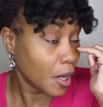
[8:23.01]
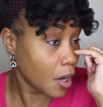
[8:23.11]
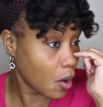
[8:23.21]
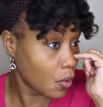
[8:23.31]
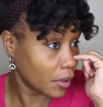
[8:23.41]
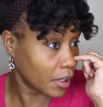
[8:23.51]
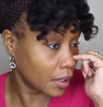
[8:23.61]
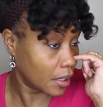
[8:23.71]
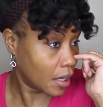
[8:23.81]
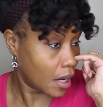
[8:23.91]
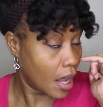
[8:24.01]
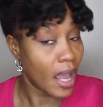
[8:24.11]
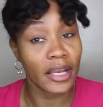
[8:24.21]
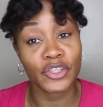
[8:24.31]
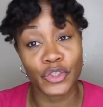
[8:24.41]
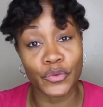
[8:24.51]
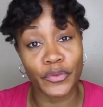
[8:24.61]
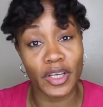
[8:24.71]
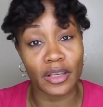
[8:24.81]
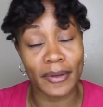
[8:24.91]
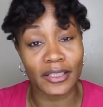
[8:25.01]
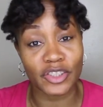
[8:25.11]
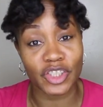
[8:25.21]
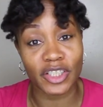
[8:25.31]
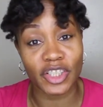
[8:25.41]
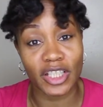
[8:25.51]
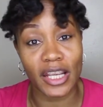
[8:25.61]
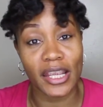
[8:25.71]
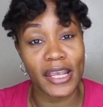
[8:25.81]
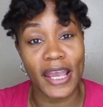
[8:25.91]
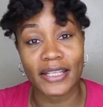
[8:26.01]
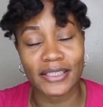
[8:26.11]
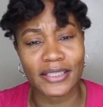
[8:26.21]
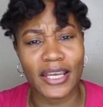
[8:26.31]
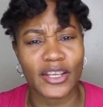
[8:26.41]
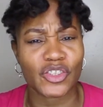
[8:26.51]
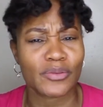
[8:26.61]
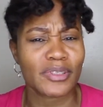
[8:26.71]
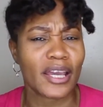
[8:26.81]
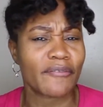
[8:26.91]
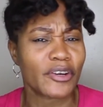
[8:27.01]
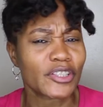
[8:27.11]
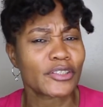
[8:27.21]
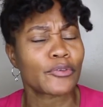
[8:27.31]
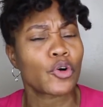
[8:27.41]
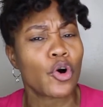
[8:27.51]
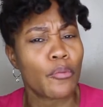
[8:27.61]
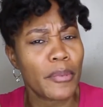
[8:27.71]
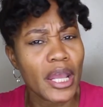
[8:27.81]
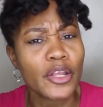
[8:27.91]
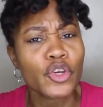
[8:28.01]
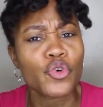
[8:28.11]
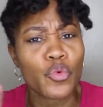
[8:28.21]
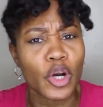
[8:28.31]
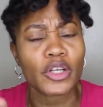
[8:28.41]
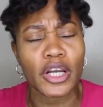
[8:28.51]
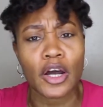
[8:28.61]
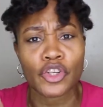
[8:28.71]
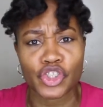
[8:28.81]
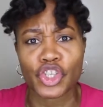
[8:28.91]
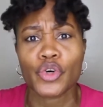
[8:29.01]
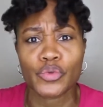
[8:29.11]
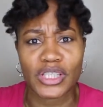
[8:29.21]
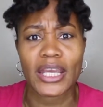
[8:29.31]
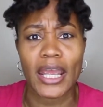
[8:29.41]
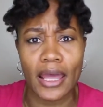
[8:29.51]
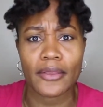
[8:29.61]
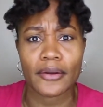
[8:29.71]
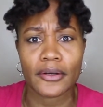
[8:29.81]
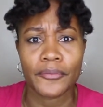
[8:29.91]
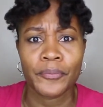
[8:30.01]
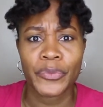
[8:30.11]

Golden, how did you feel about the shit he had to say? She was like, first of all, me and you worked on a show together.